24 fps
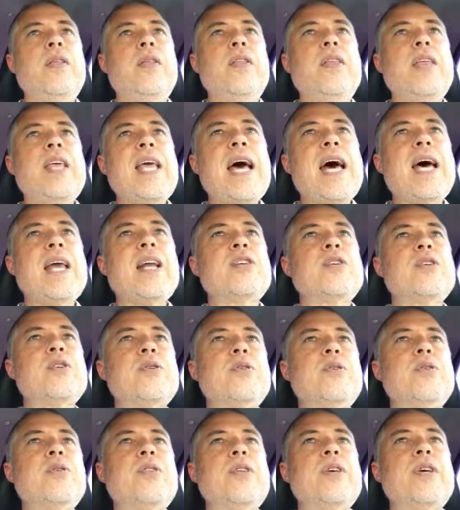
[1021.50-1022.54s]
the
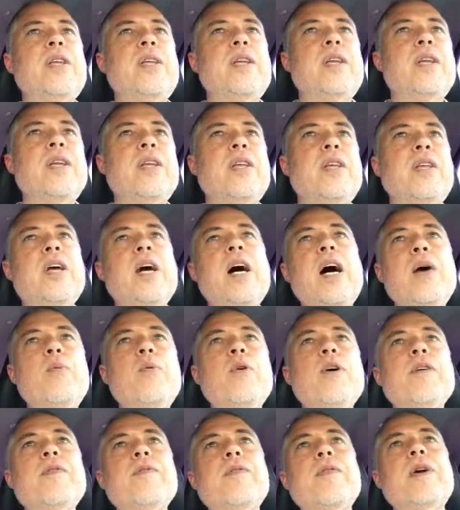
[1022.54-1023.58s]
attitude that, you know, I
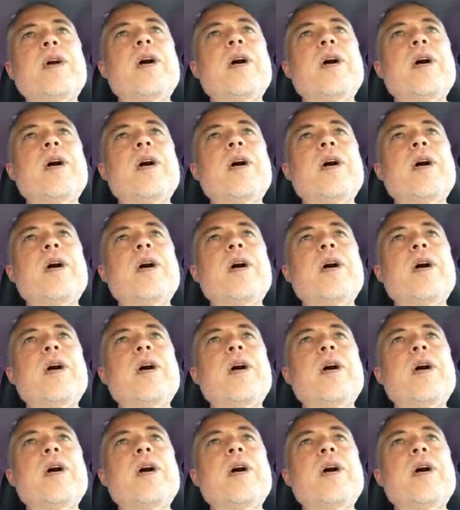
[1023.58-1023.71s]
work for